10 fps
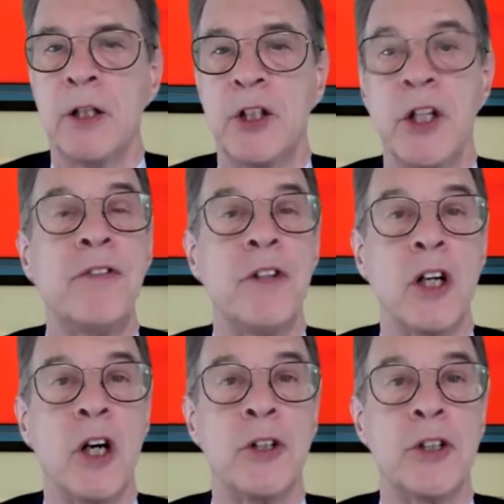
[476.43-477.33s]
Chief
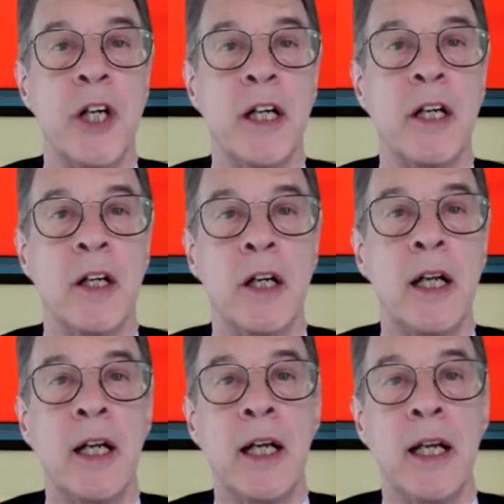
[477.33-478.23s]
Negotiator
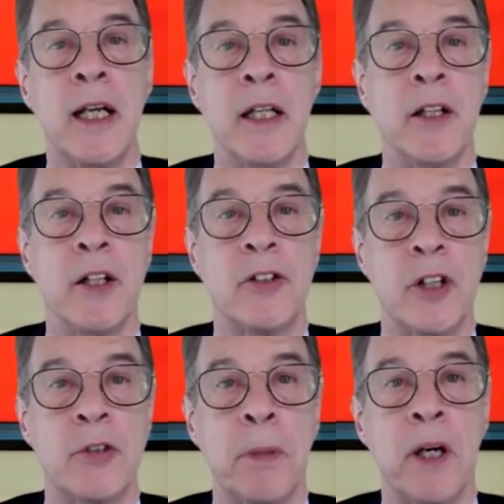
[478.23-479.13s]
in the
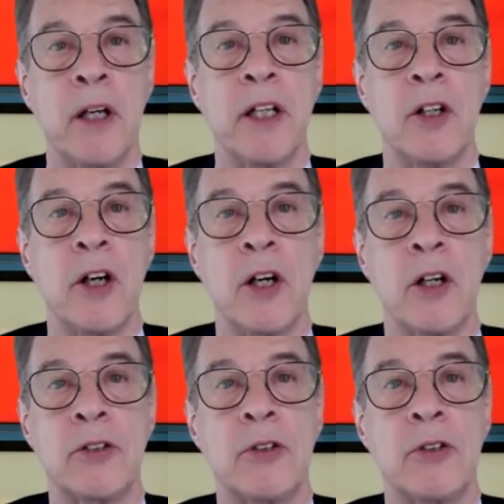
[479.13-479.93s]
six-party talks